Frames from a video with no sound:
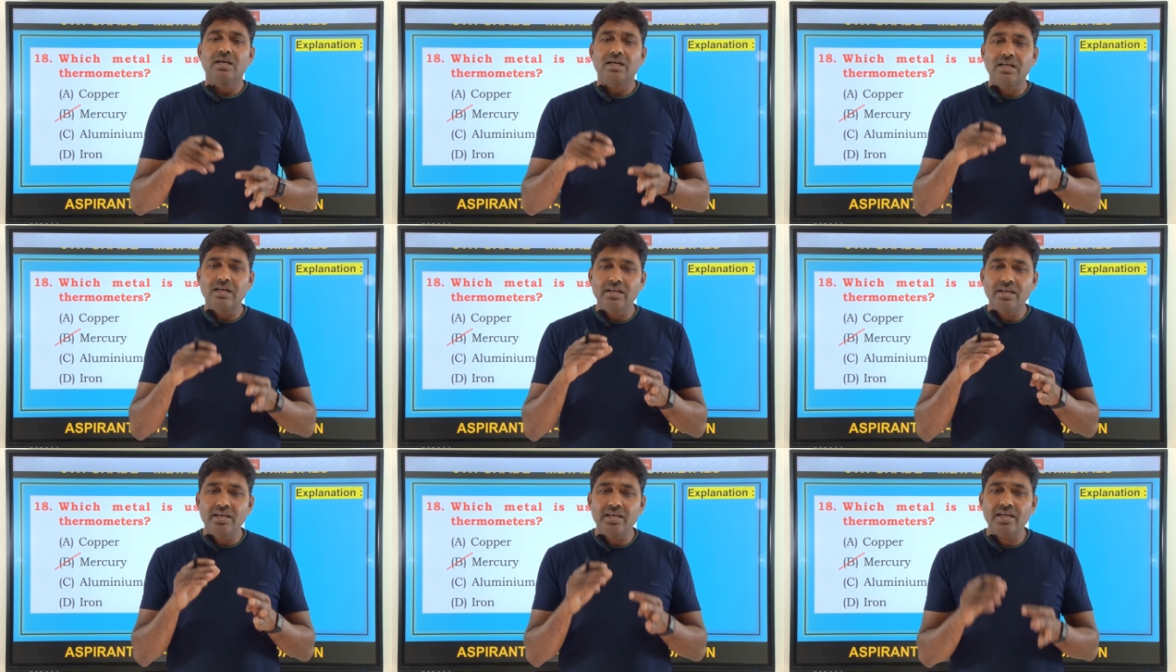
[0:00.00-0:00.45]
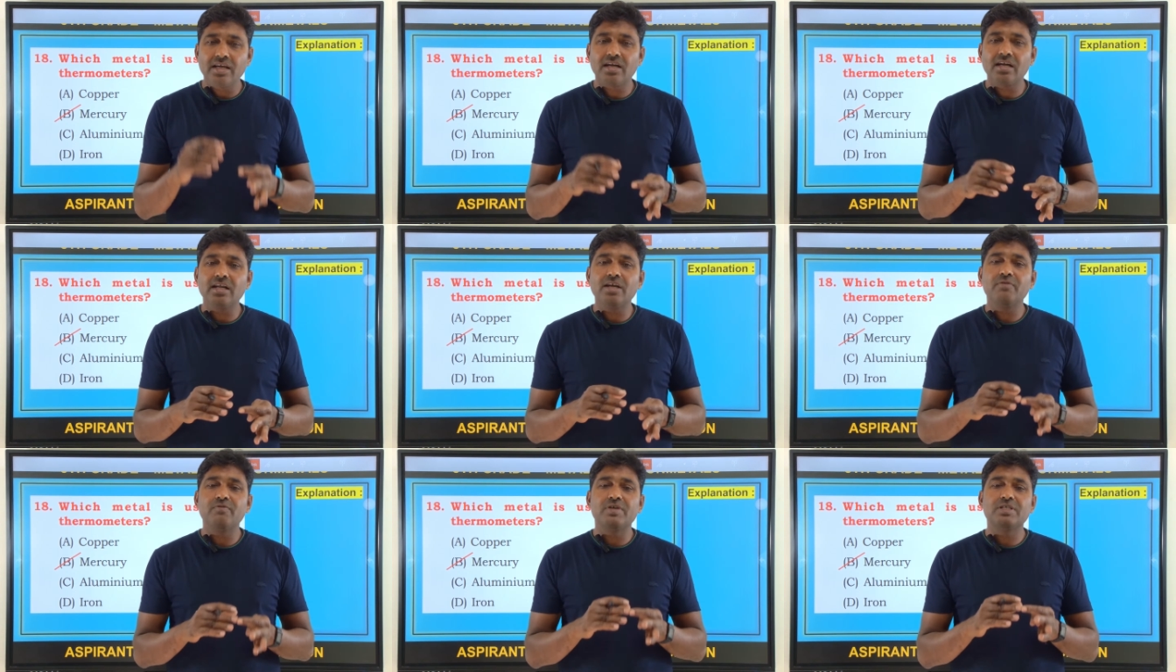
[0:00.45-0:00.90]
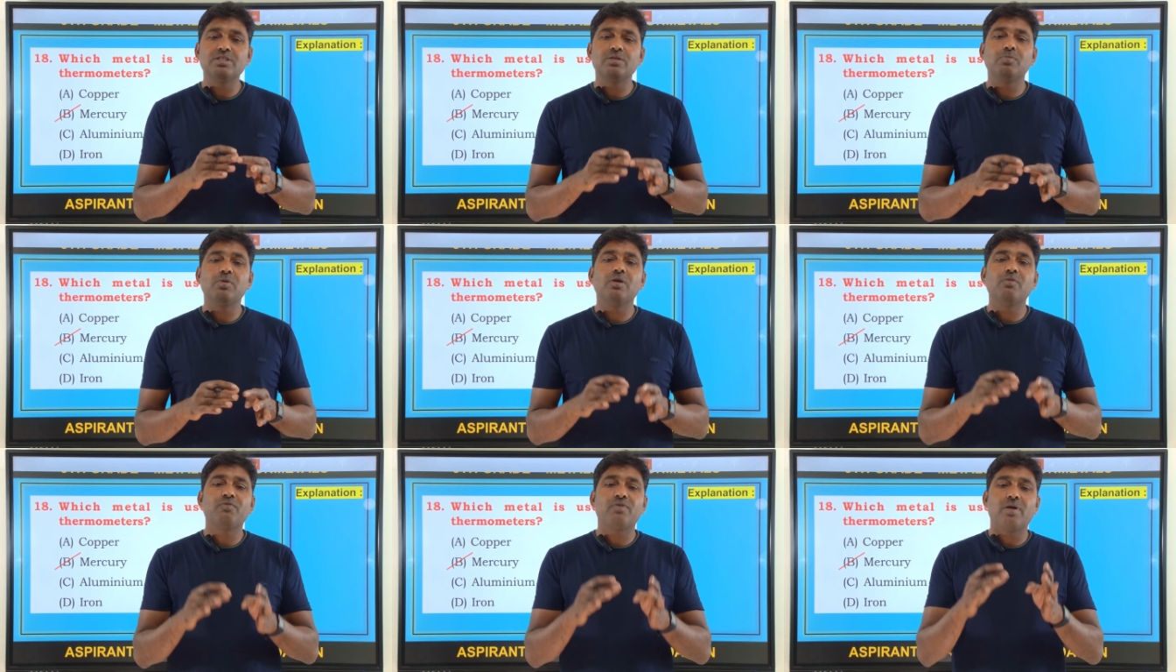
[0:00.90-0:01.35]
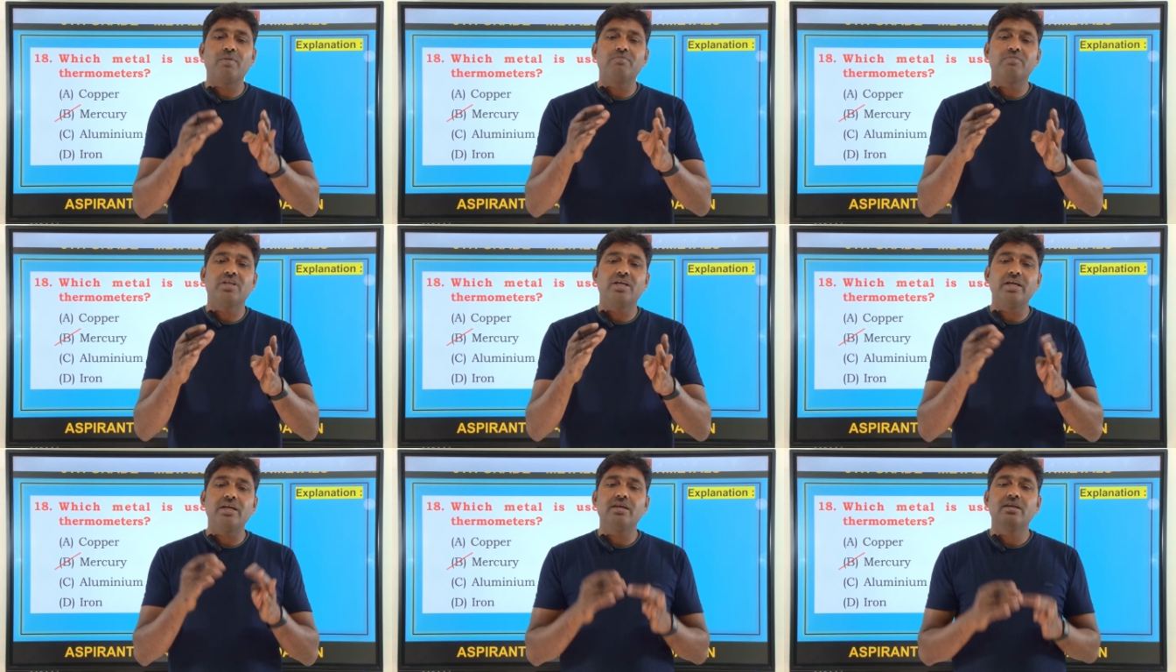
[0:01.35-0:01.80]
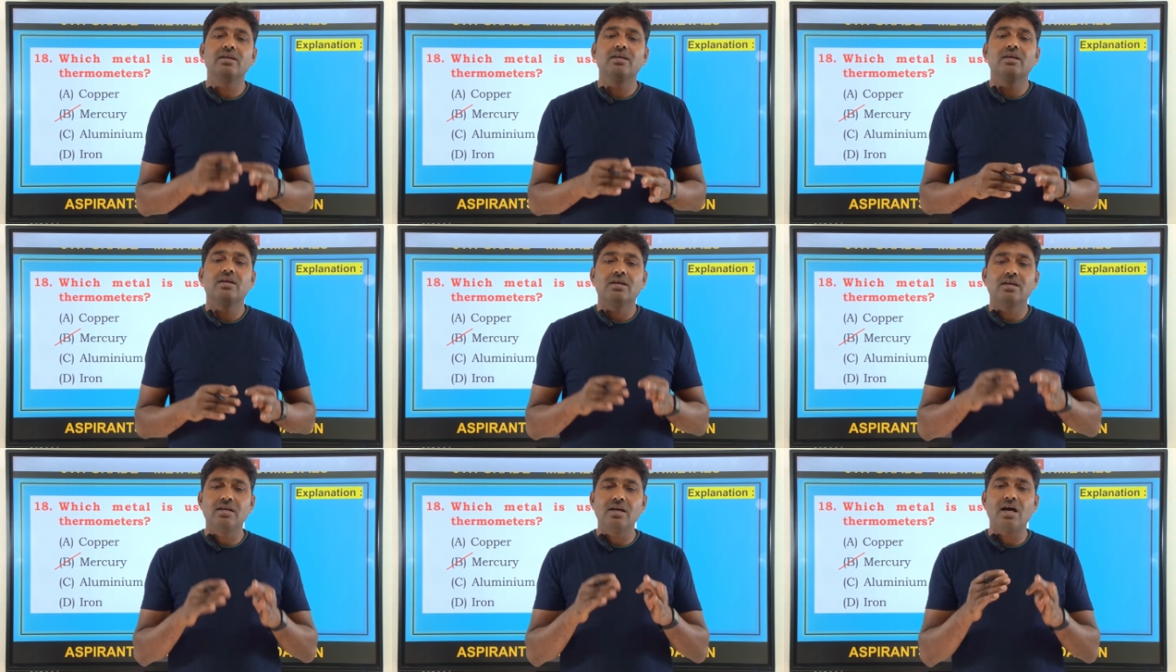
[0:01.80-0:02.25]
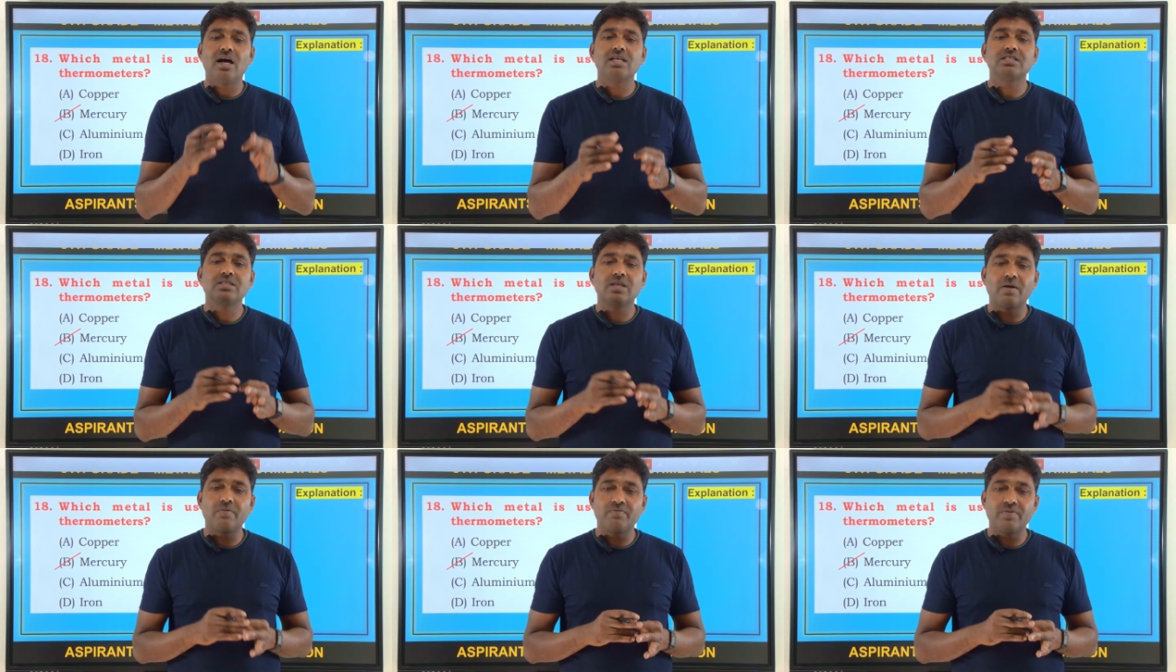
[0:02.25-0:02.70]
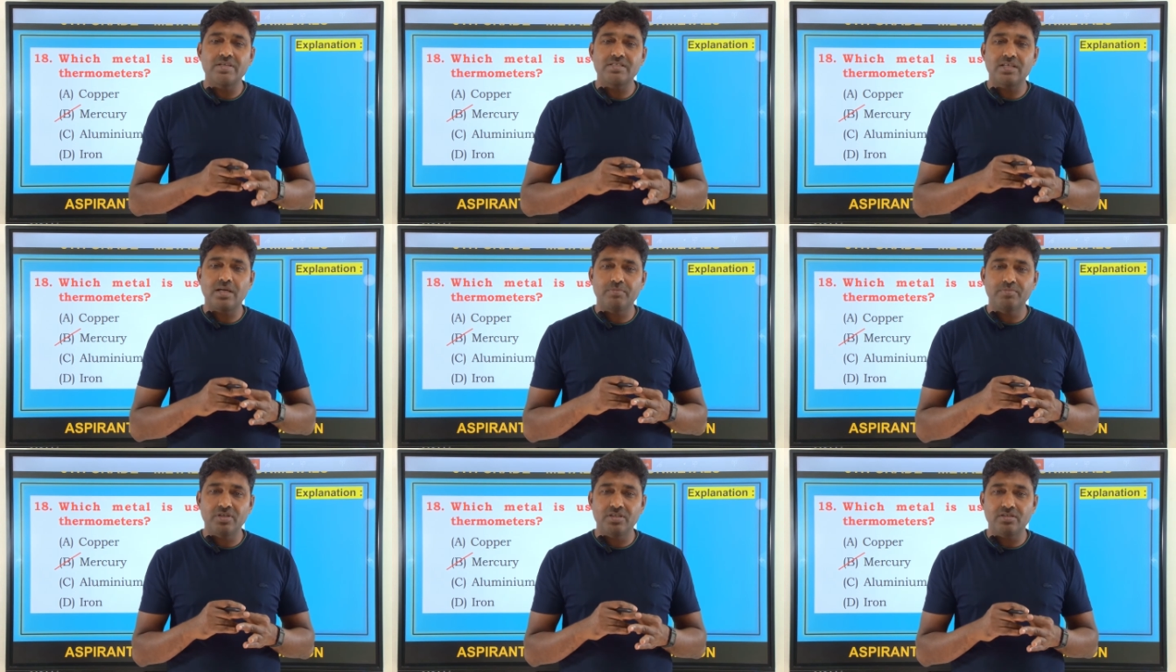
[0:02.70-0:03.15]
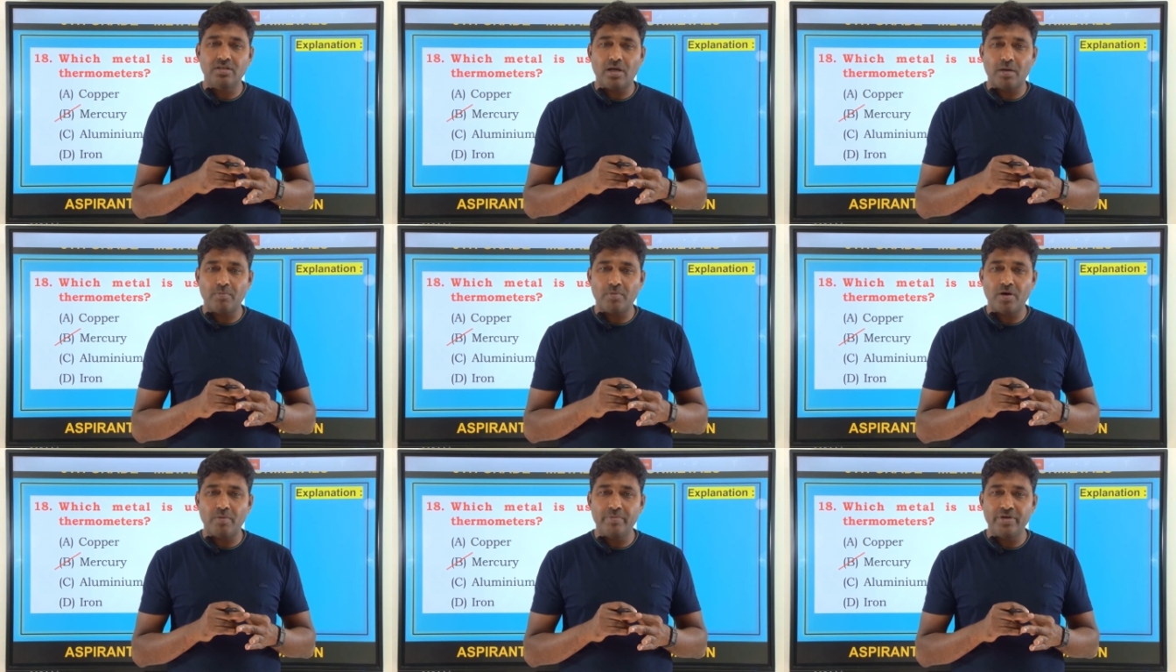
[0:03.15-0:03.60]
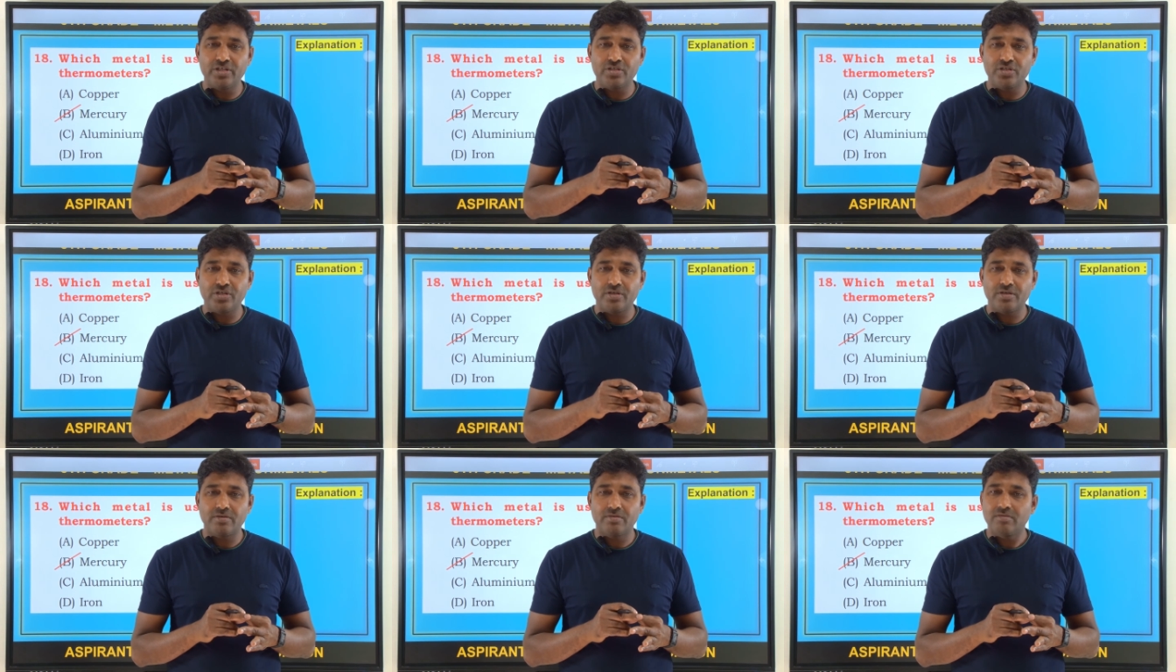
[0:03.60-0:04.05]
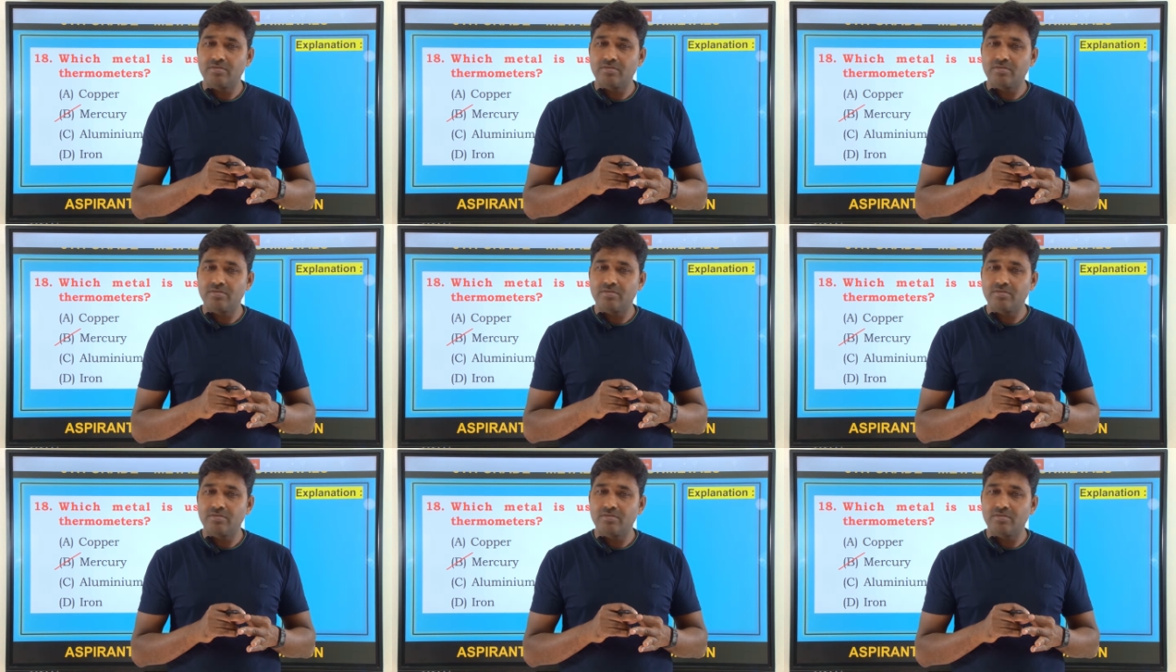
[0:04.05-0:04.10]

clearly visible from the glass surface of the thermometer.